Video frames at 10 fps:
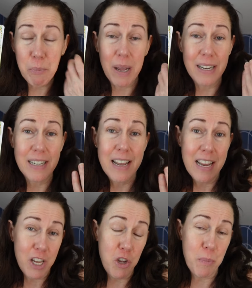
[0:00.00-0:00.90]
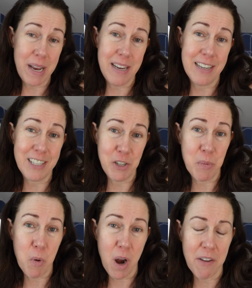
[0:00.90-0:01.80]
but you may need to do it
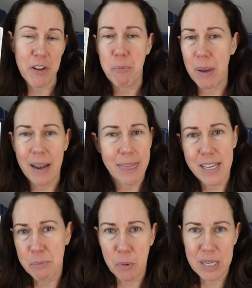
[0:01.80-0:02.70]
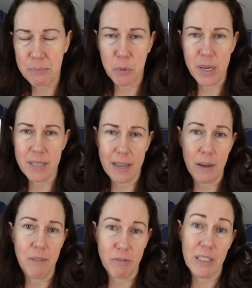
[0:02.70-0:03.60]
more often. But at this price point,
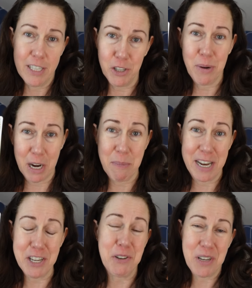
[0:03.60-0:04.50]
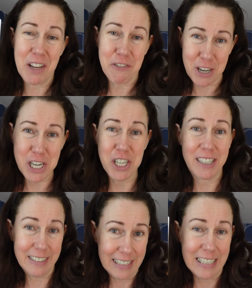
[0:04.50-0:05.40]
I really do recommend using a fresh,
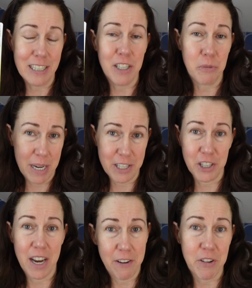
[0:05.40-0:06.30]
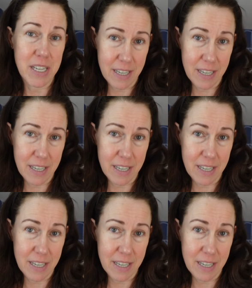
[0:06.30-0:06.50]
clean razor every